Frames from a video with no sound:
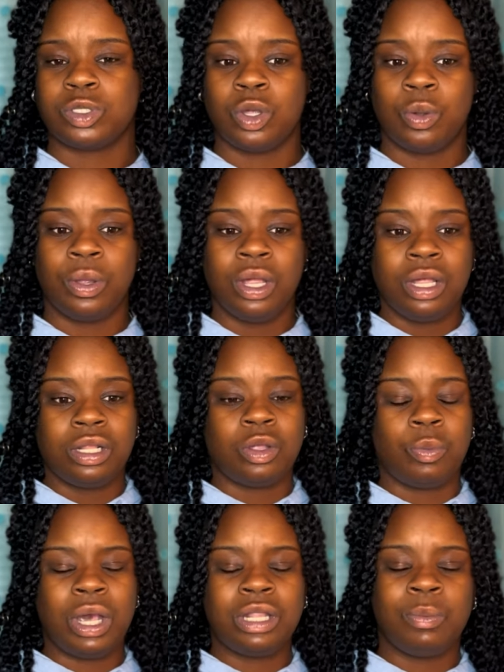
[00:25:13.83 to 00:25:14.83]
So
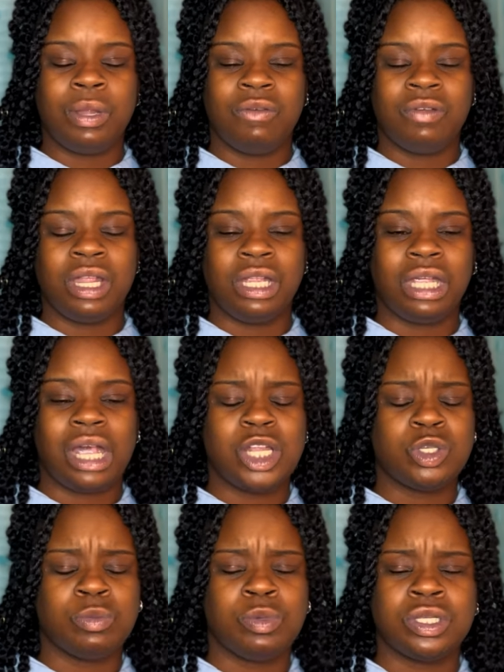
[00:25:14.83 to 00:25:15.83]
the way that we even
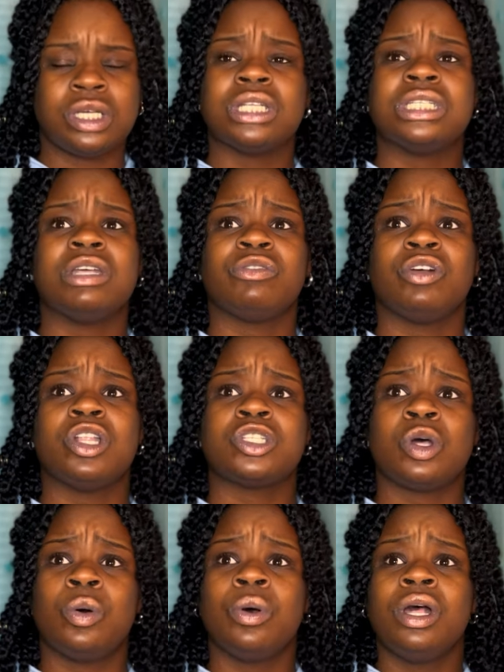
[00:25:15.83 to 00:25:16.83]
engage with music is different.
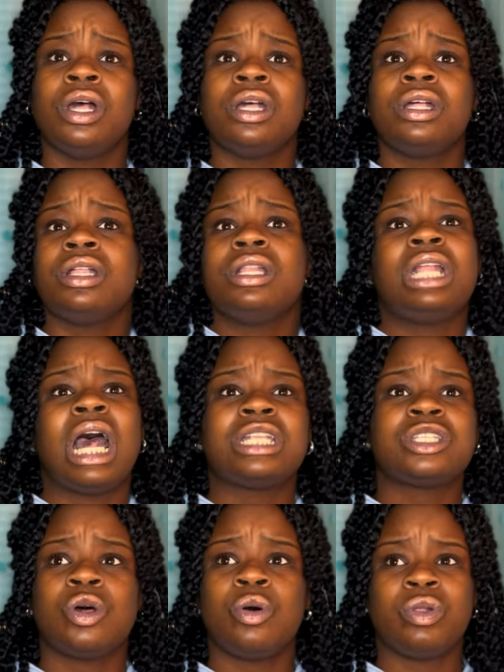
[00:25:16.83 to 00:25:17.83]
So
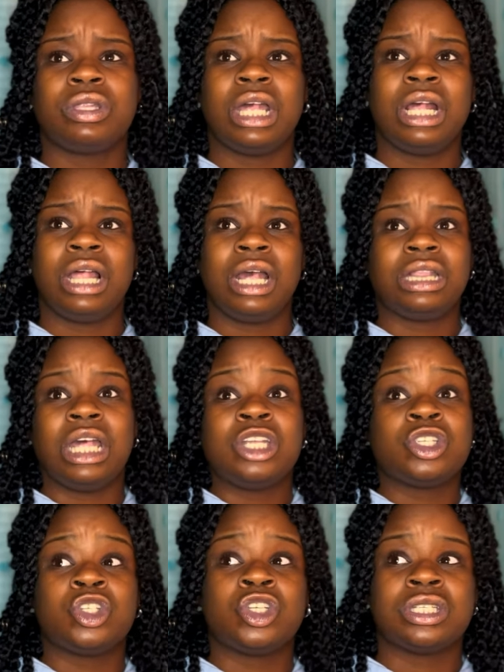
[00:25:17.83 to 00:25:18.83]
that's the whole thing. Like
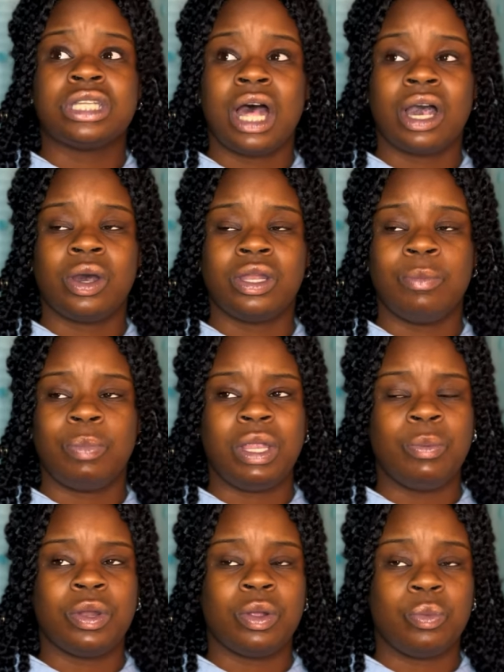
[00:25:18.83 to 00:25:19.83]
things are just not gonna
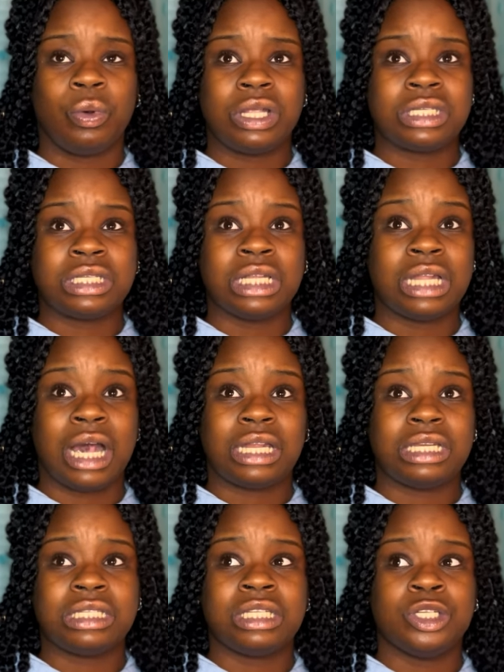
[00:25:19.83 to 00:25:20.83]
be what it was in the
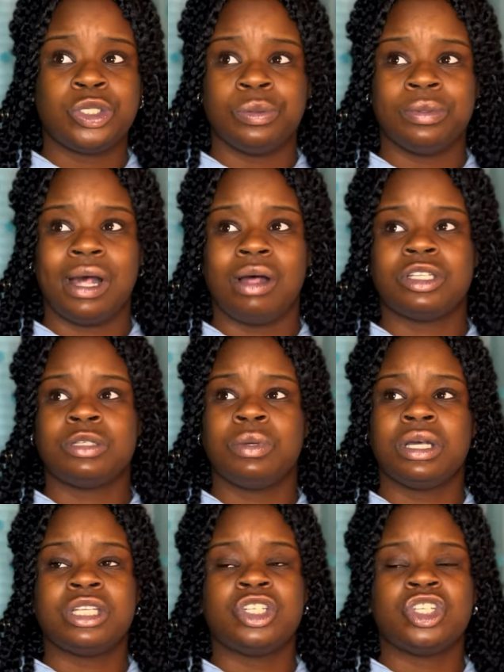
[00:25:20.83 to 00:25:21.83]
'90s and the 2000s
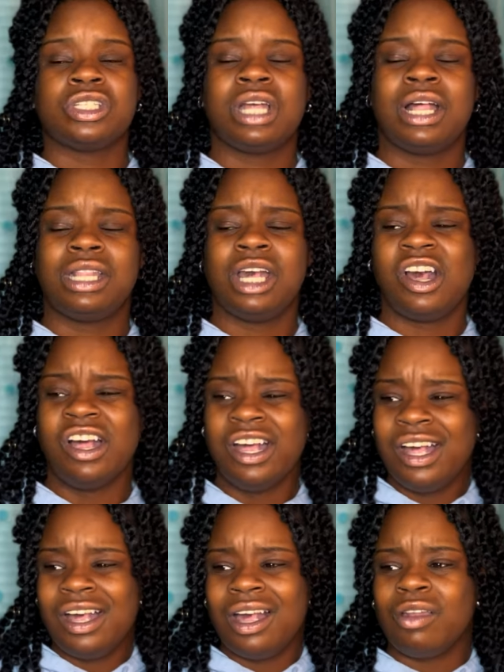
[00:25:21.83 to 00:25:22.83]
because it's just not there.
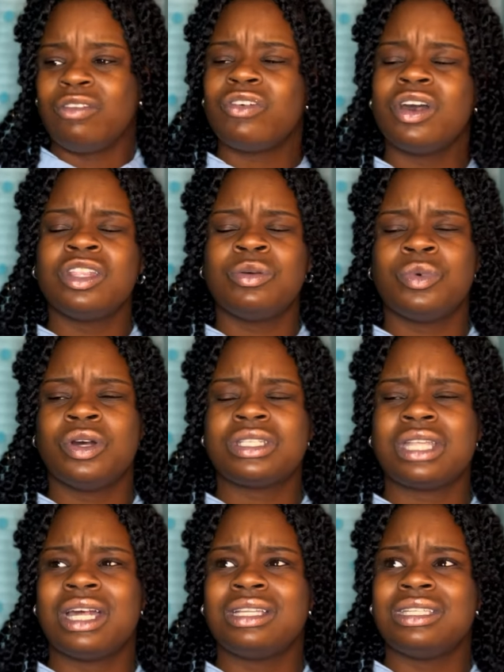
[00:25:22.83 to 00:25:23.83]
And furthermore,
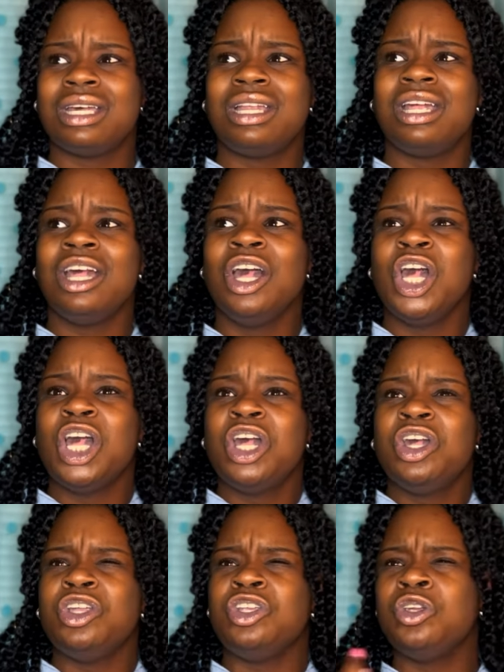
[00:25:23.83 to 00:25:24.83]
it's like Diddy,
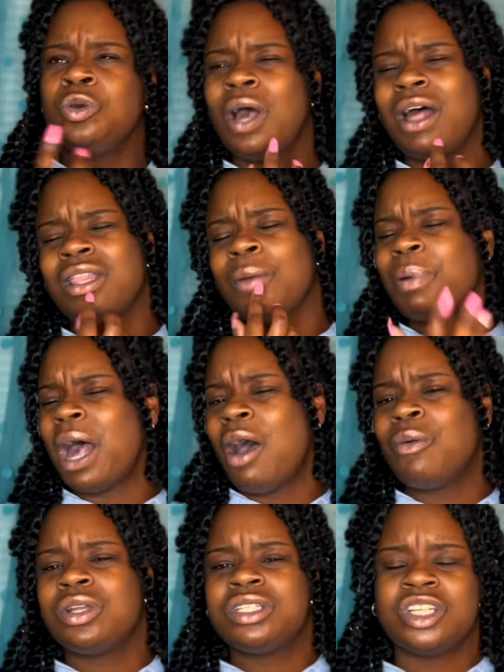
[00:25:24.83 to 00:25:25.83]
you have the
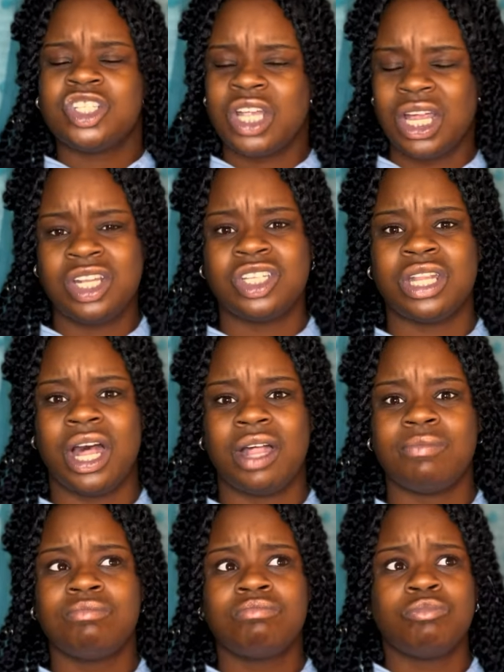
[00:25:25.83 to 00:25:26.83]
power to change
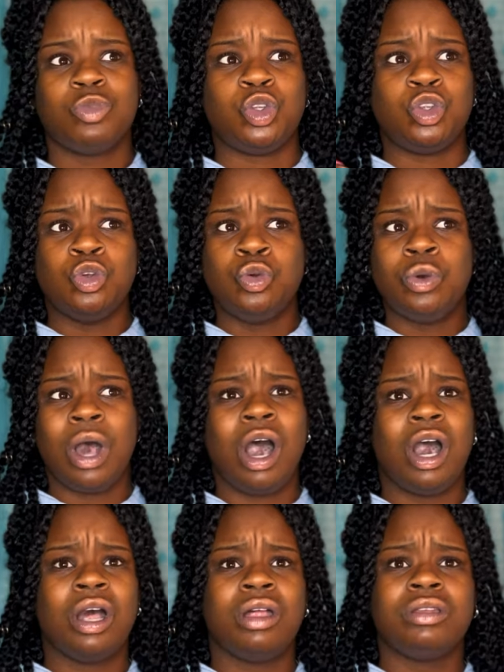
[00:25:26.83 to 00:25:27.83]
that. You
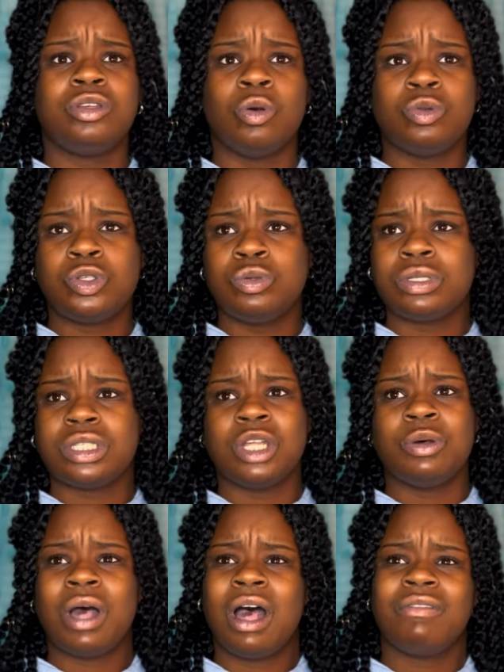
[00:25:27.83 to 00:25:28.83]
are don't you
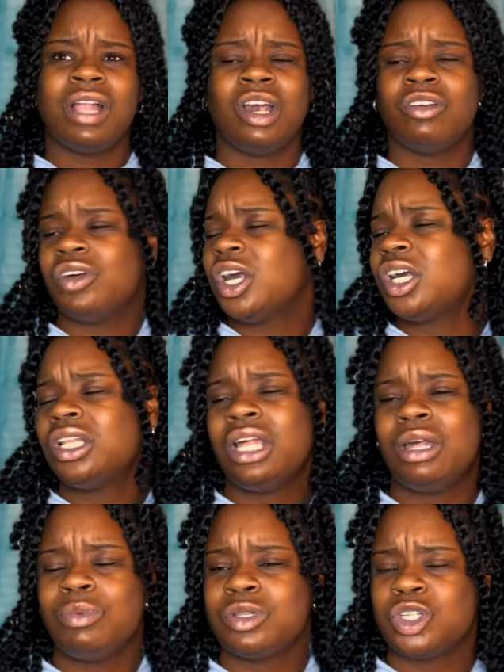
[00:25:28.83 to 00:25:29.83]
still have like a record
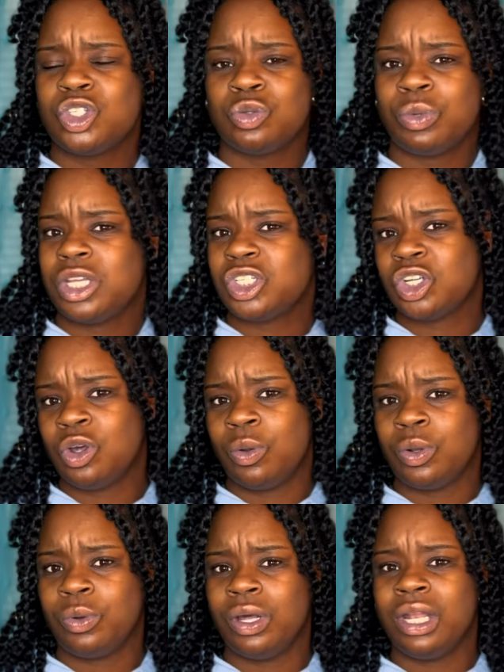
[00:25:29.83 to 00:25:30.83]
label situation
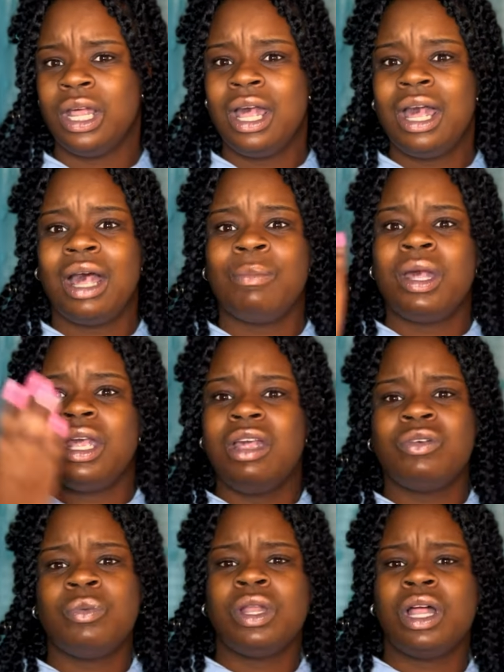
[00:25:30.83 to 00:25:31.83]
going on? I'm like
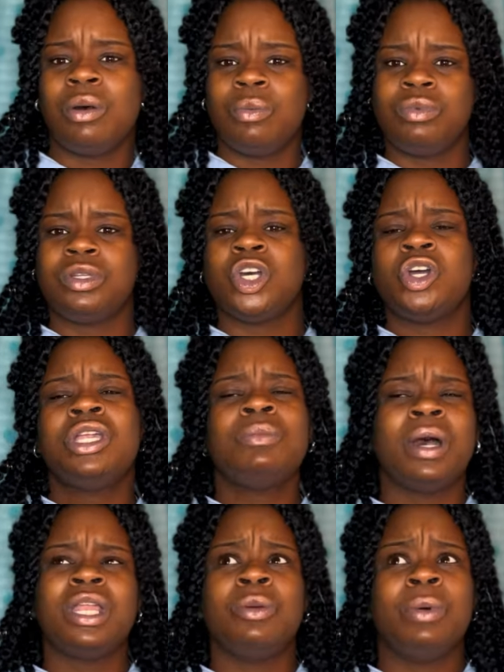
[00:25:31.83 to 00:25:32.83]
even when um Dirty
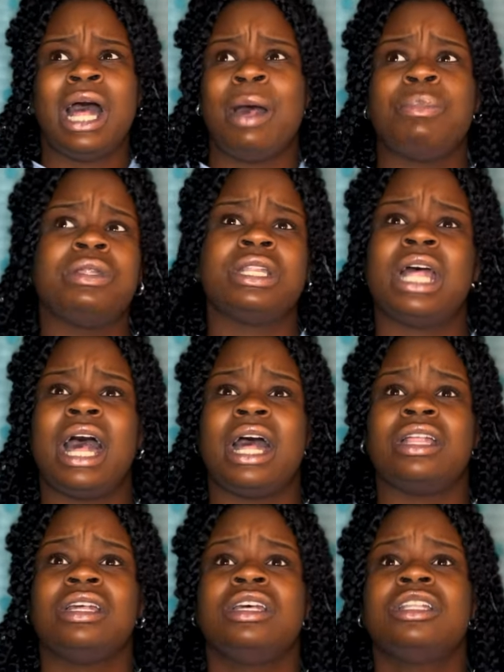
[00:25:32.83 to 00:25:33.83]
Money, what happened to
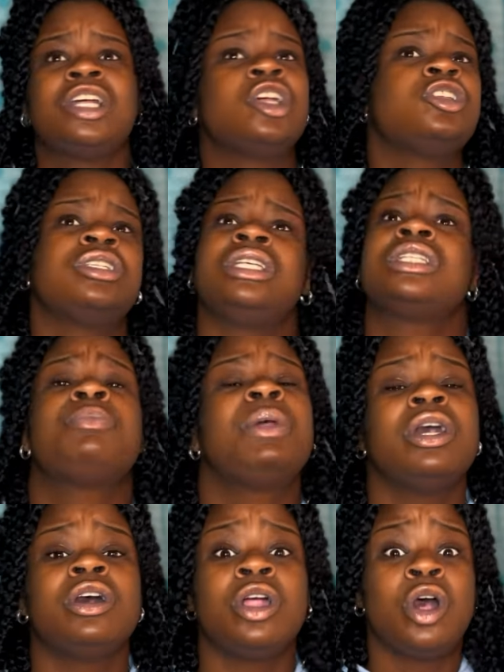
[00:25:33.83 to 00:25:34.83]
that? That it just
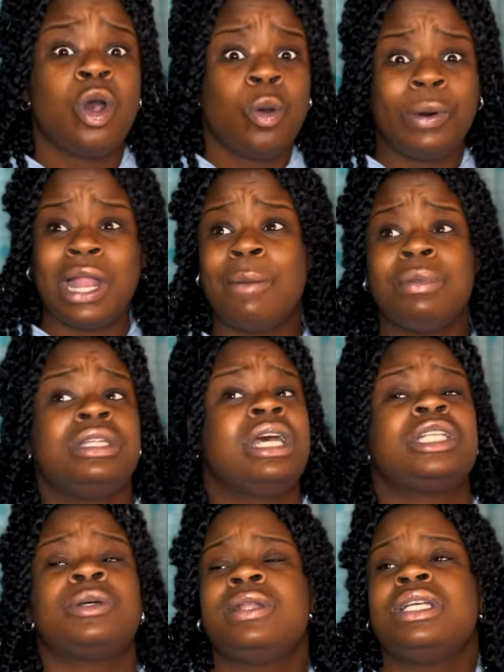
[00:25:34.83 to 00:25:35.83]
disappeared. What happened to
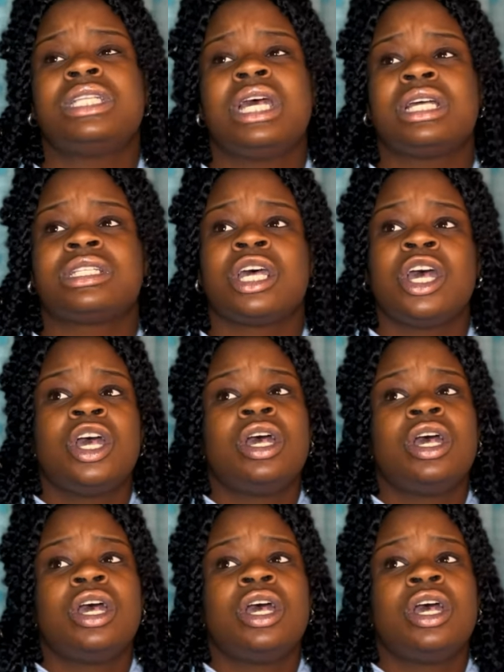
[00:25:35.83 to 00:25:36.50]
Day 26?